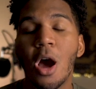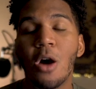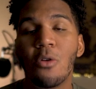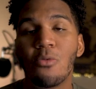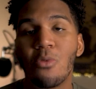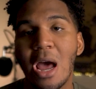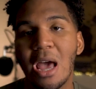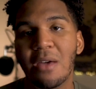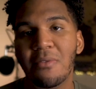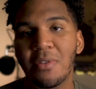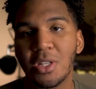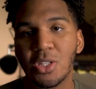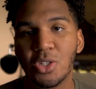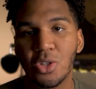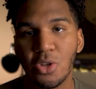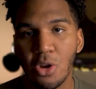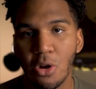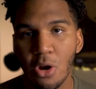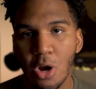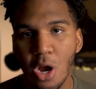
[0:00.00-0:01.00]
arriving
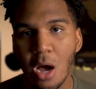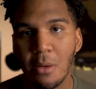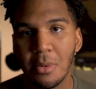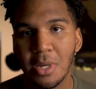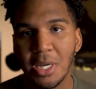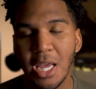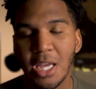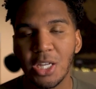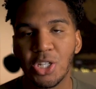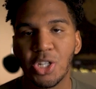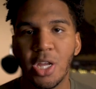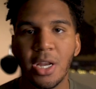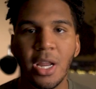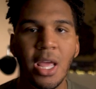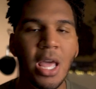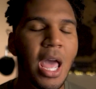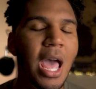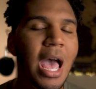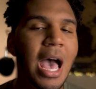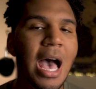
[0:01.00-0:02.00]
to your accommodation.
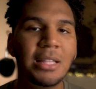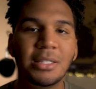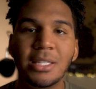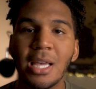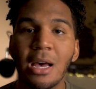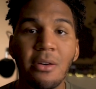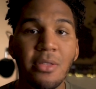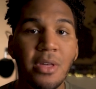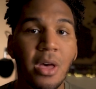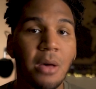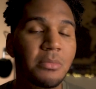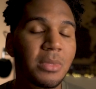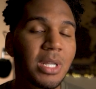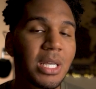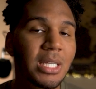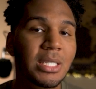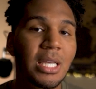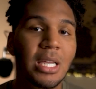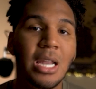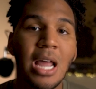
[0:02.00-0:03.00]
Tell them,
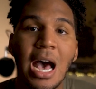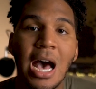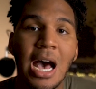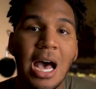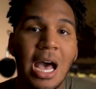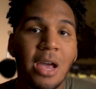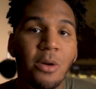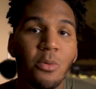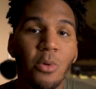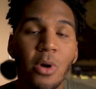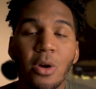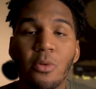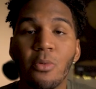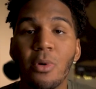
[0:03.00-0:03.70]
listen, I work